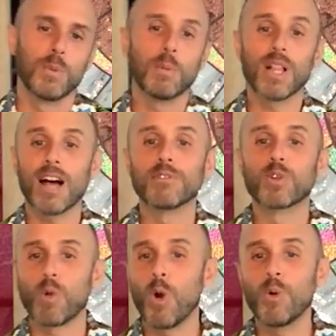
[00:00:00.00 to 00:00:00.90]
we will have
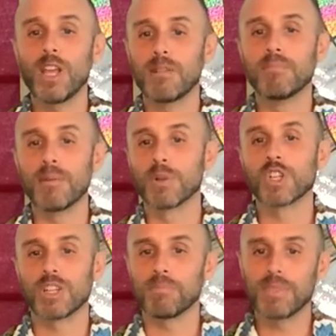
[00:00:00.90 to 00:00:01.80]
grown in
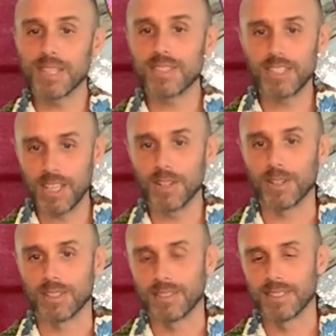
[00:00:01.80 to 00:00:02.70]
membership this year
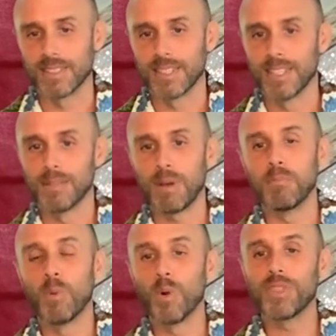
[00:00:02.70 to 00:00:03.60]
by
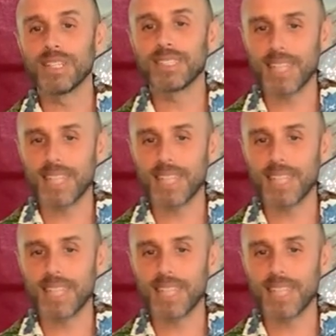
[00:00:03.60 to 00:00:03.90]
more than